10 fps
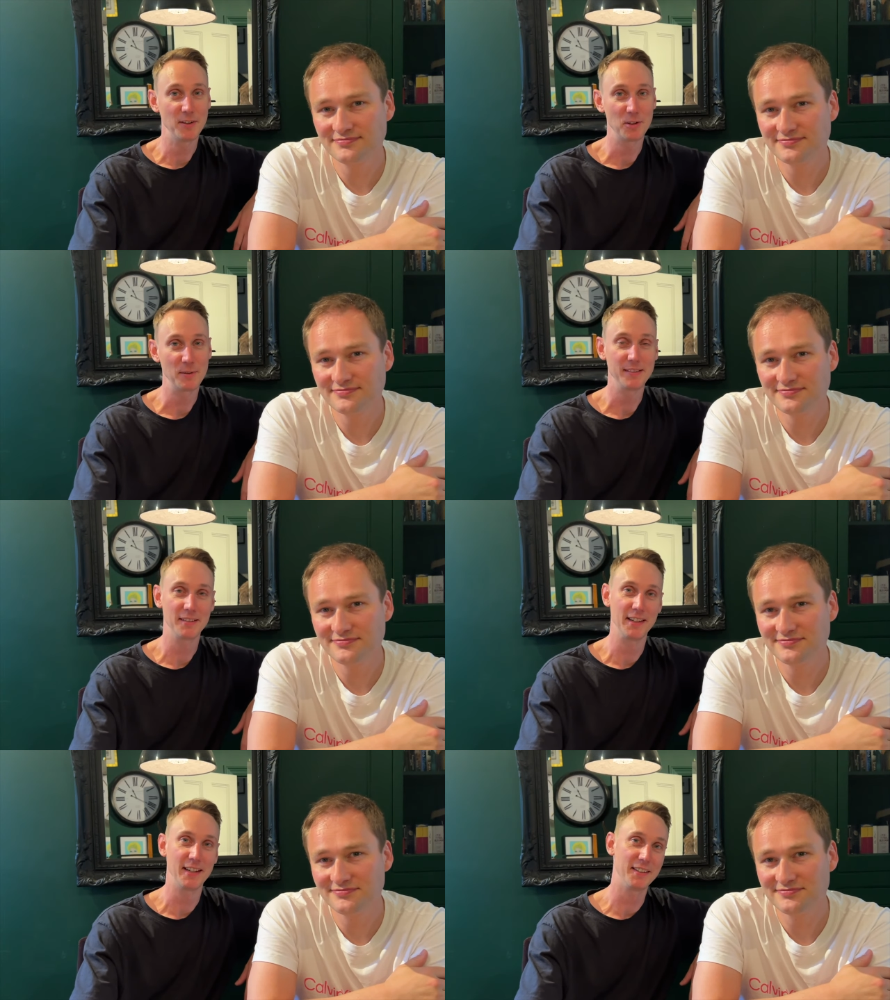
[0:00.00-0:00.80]
Speaker 1: all the way
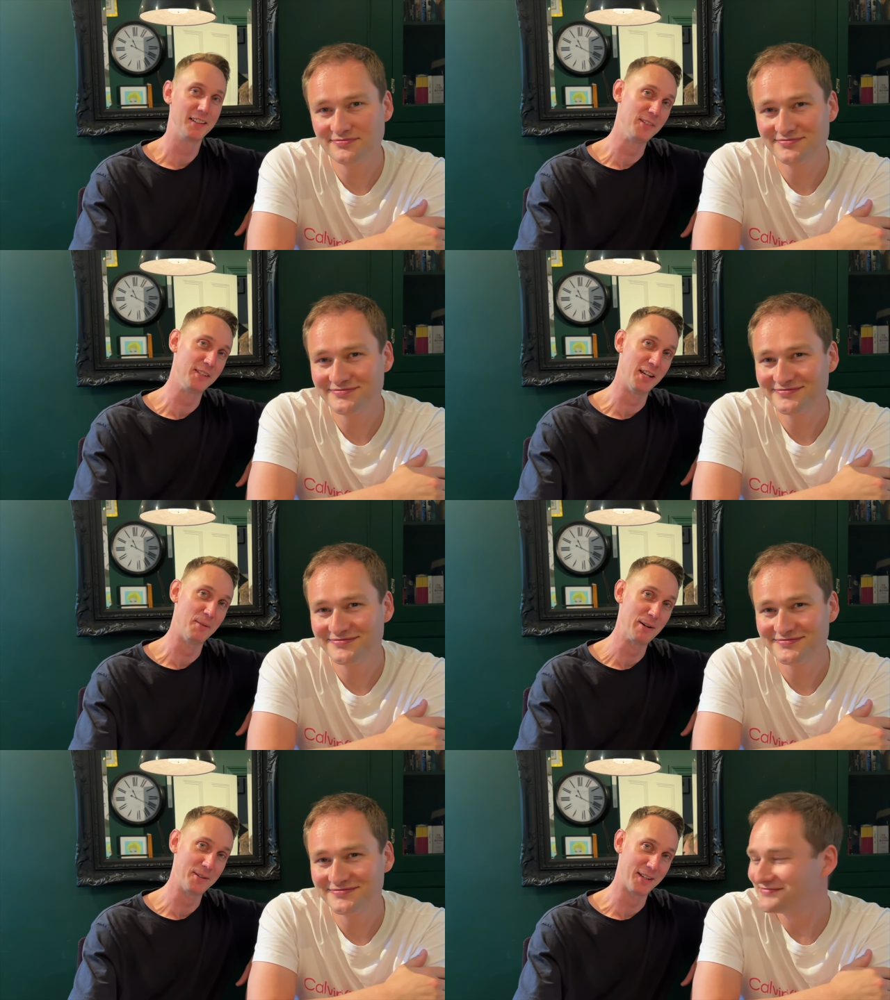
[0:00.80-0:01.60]
to the end of the
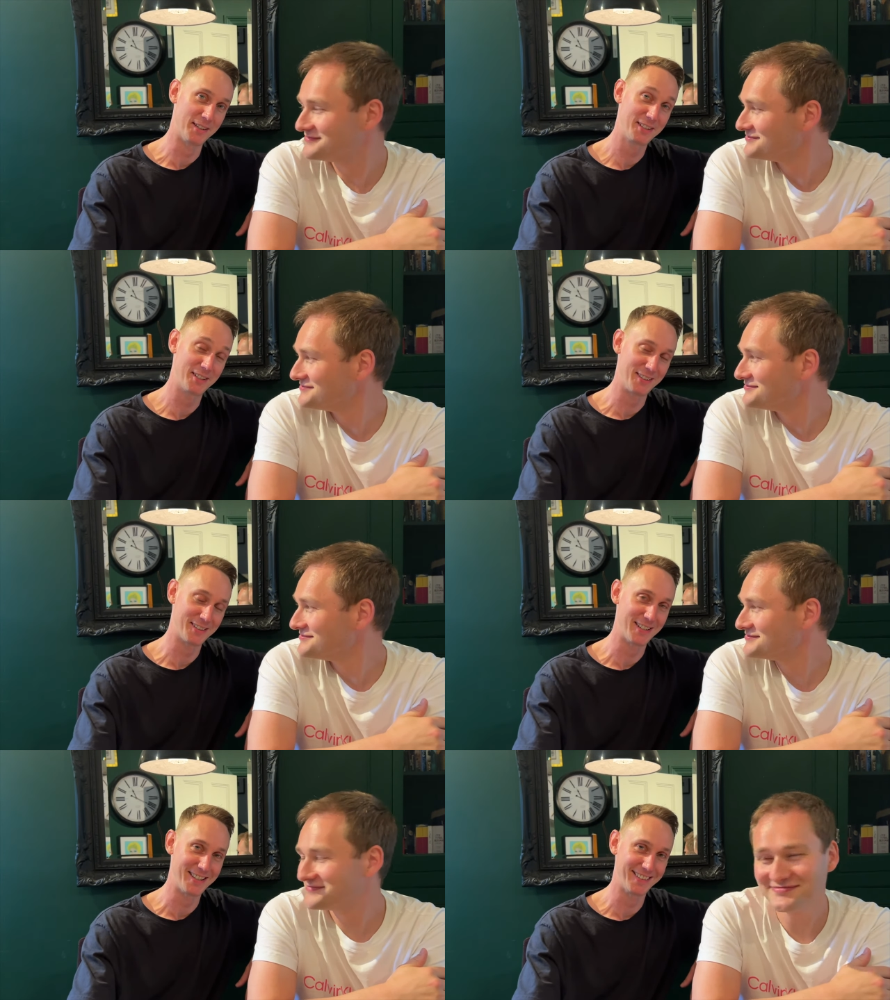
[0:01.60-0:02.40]
video, well done,
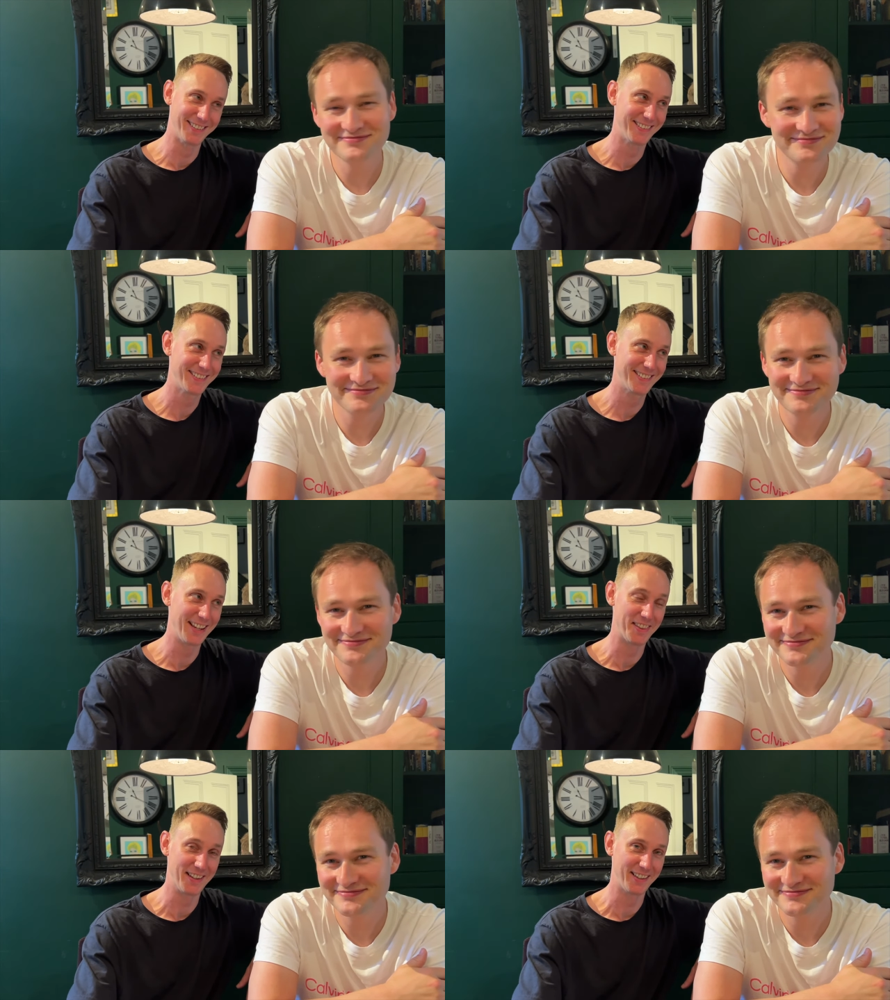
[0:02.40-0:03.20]
congratulations,
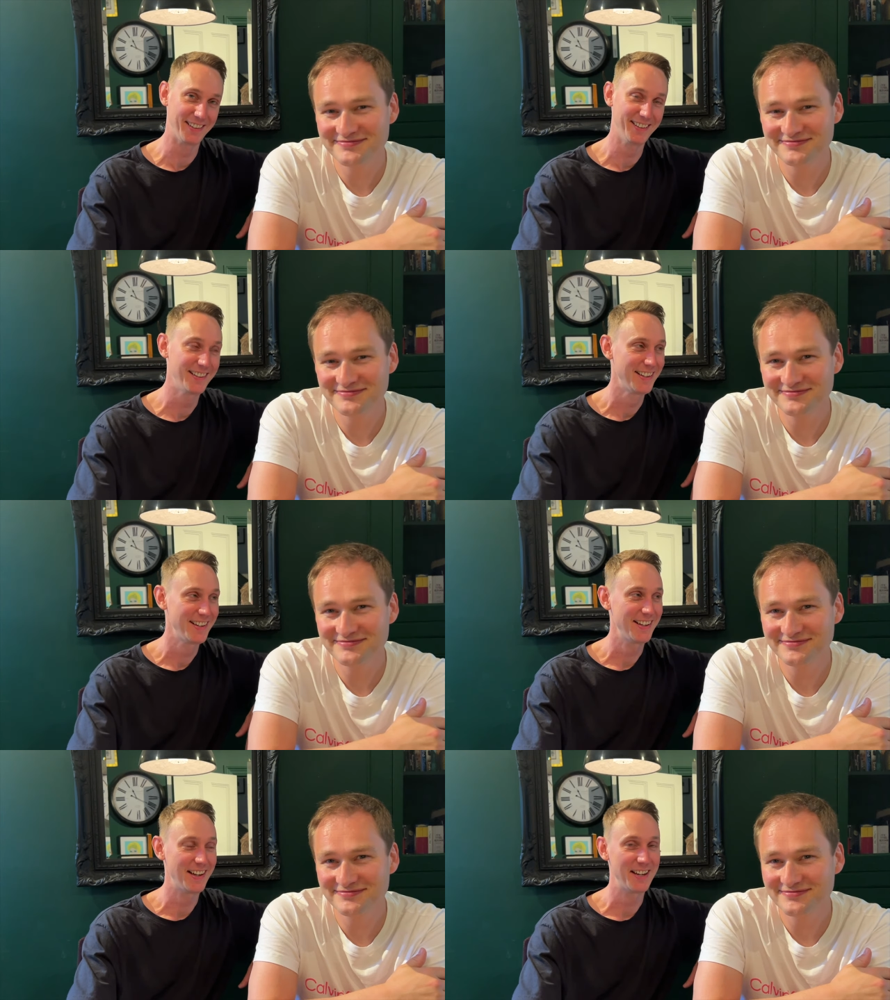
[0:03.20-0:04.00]
and thank you.
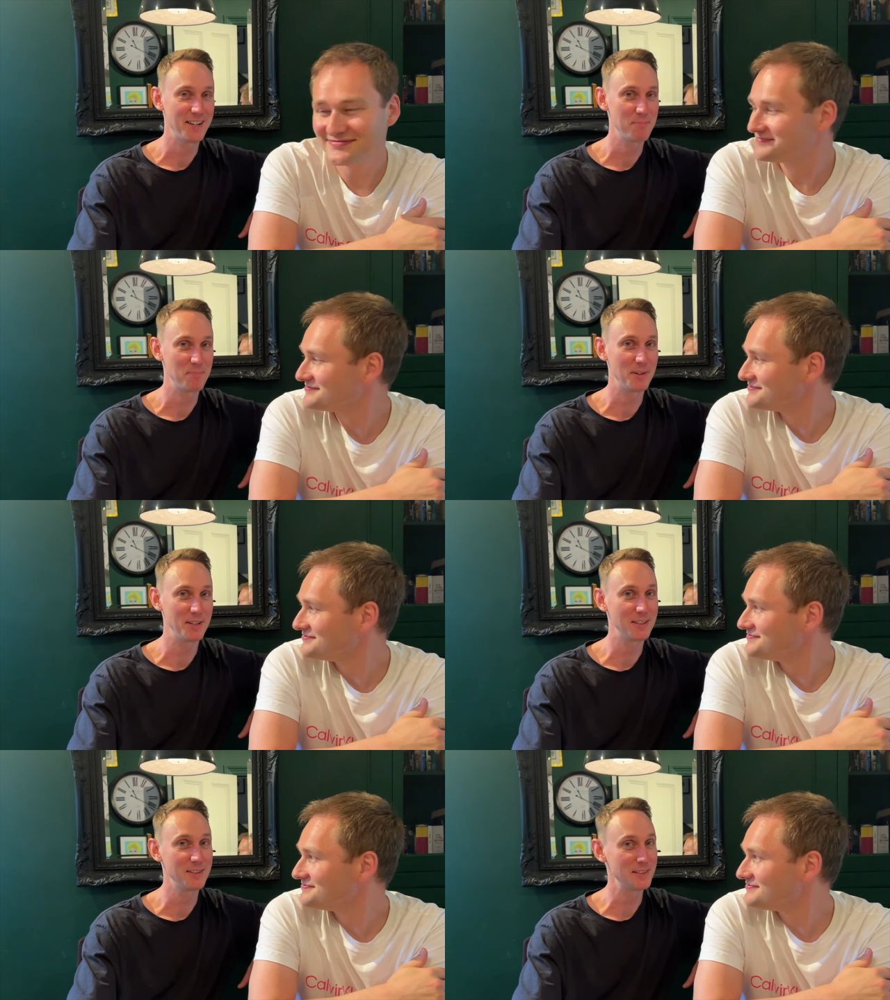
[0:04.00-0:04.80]
Um,
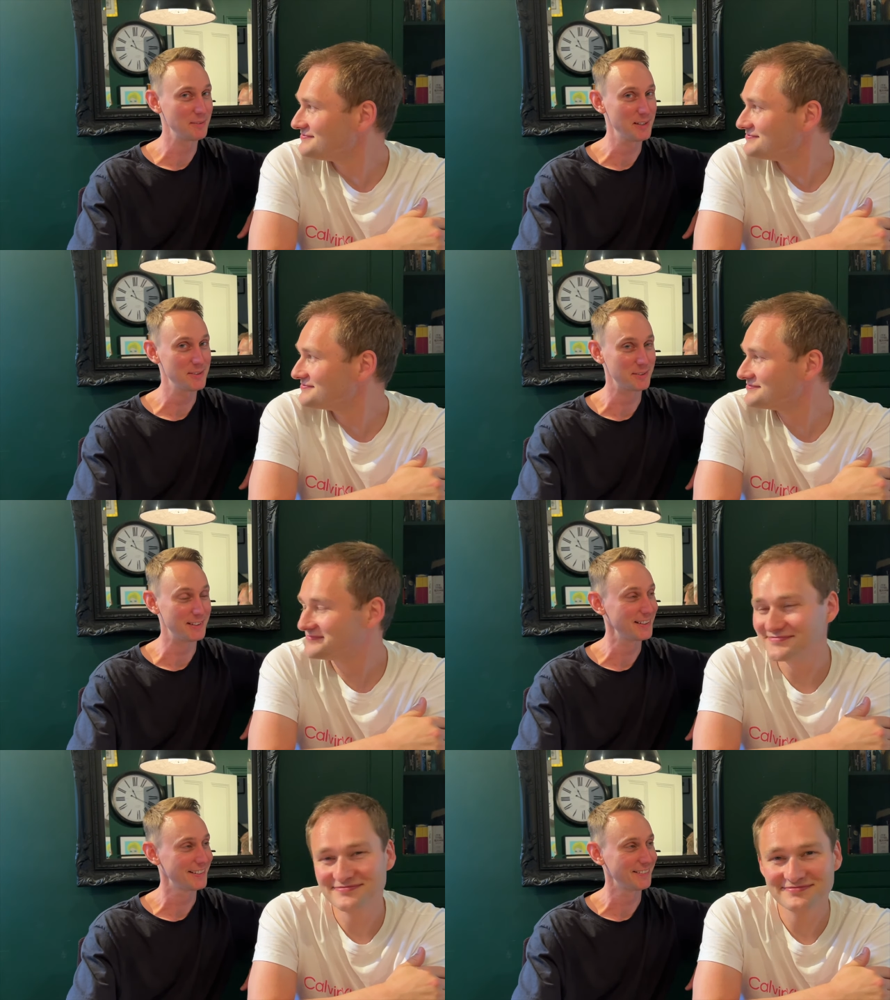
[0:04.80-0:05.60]
but you could do something else
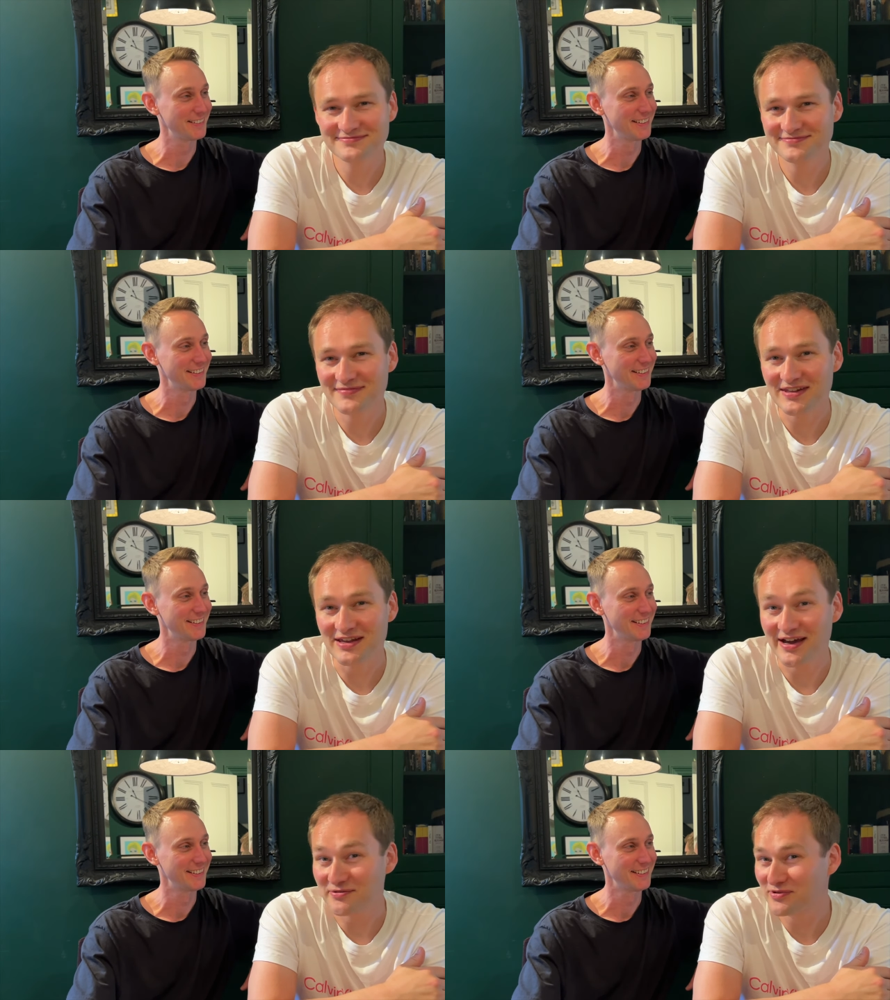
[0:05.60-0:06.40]
for us.
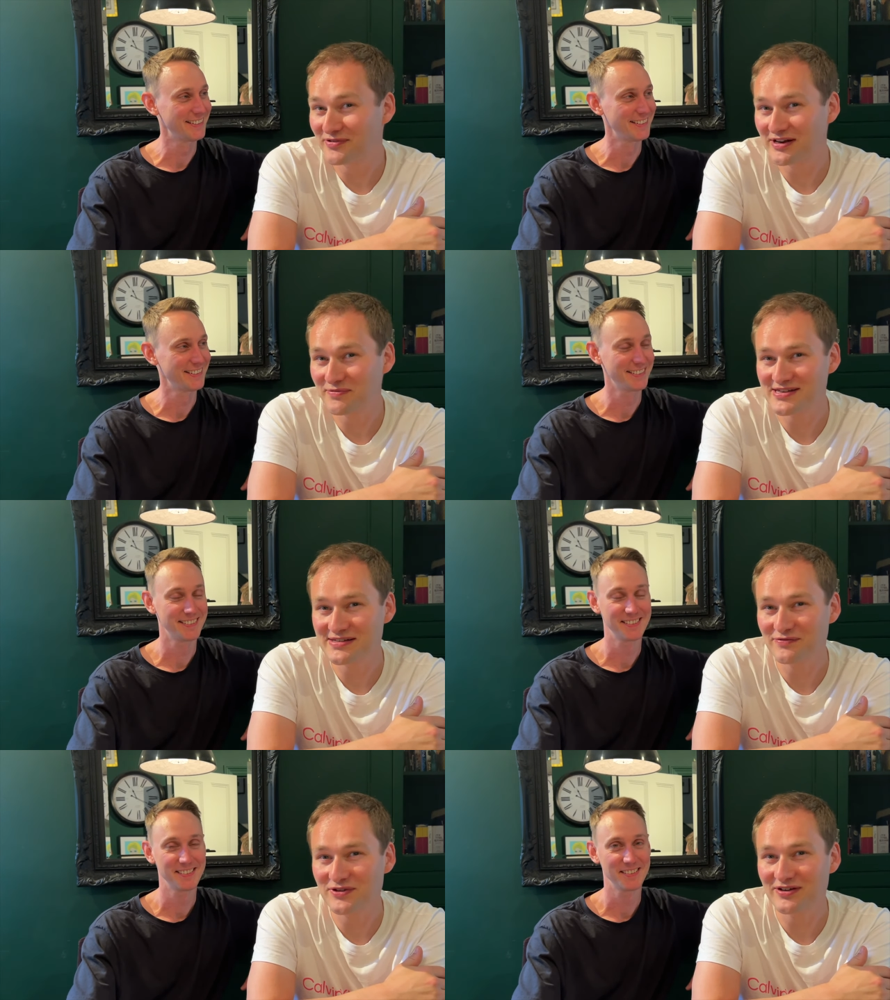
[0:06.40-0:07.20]
Speaker 2: Yeah, it'd be really
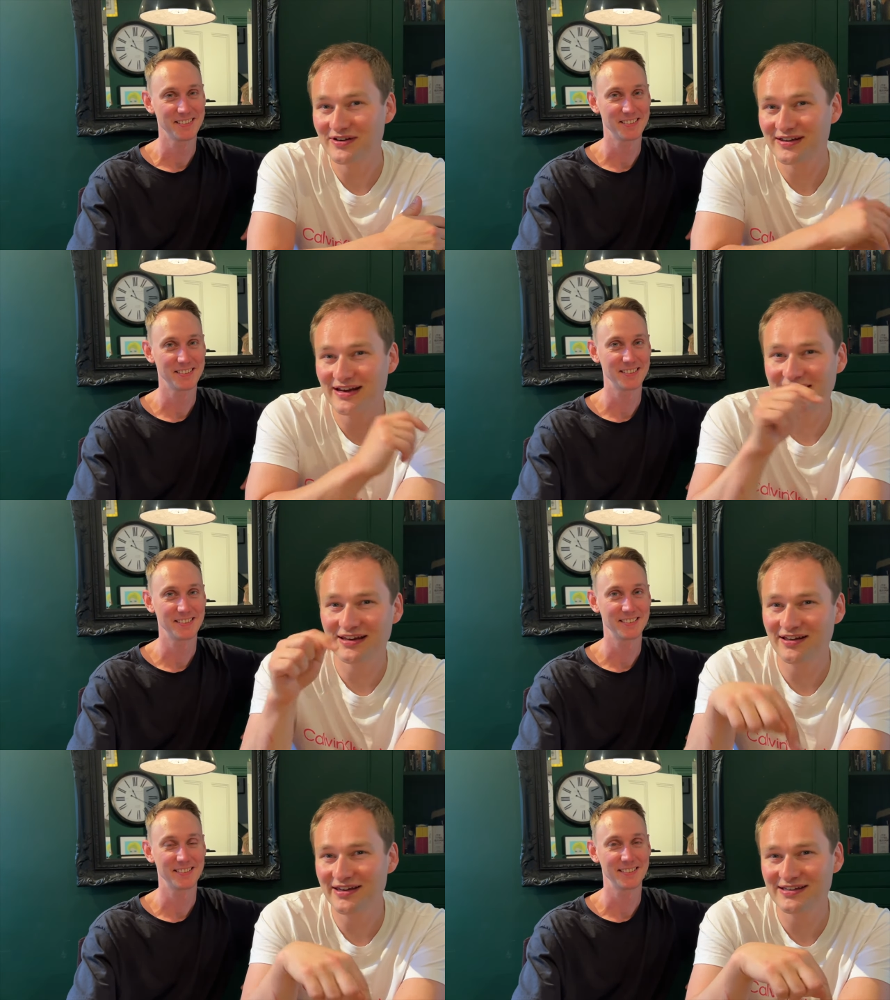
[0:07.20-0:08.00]
amazing if you could
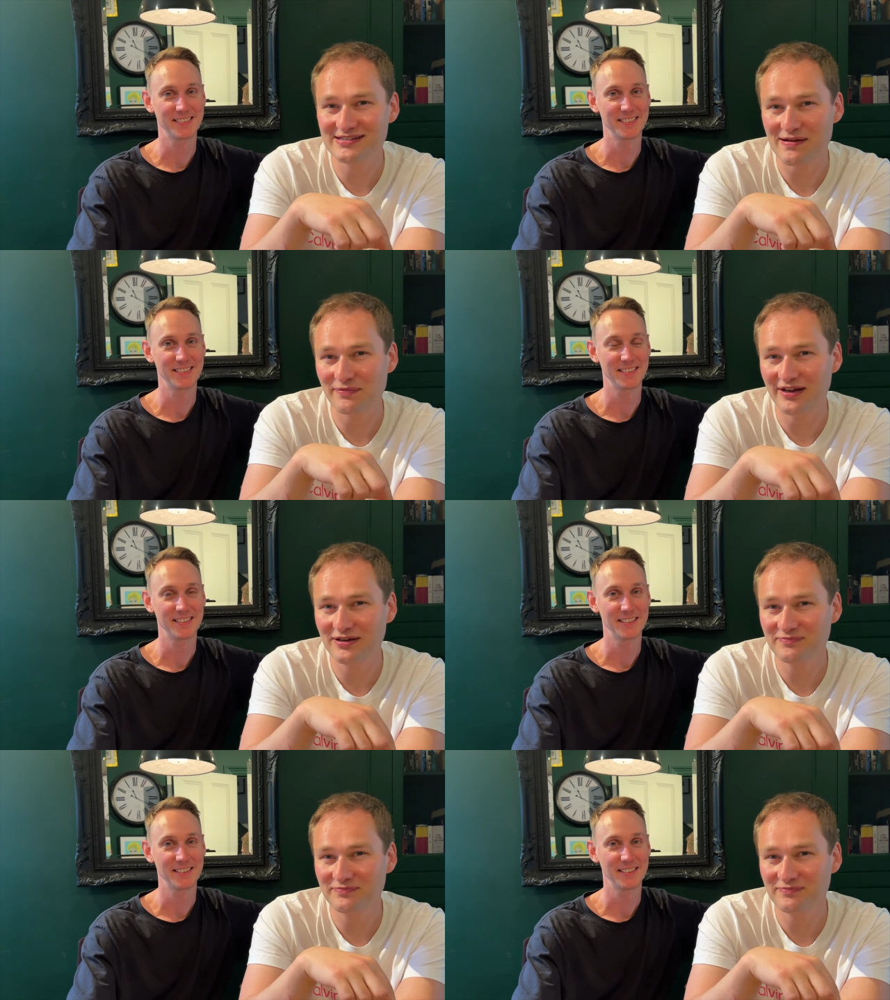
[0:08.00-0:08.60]
click like down below.